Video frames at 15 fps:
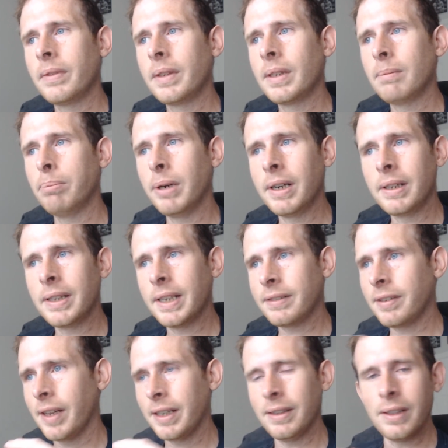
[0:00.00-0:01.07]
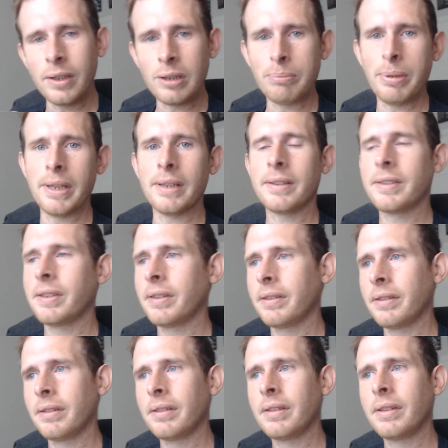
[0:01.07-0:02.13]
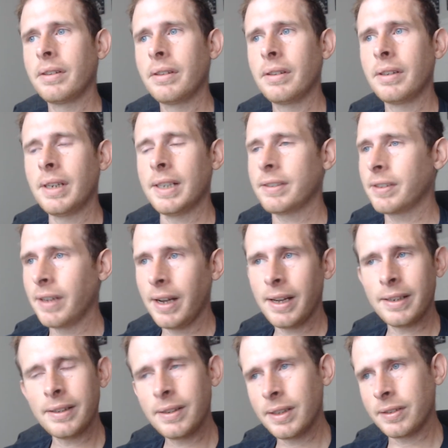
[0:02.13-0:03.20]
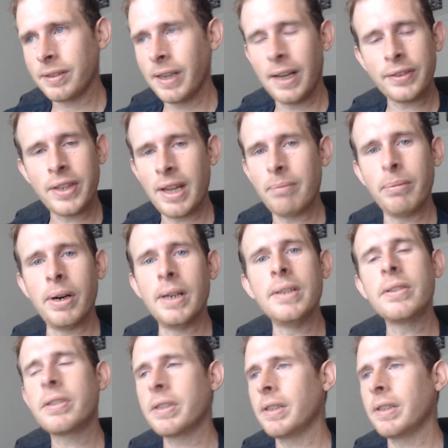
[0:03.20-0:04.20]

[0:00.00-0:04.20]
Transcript: but that's like a little bit. It's not it's not that much.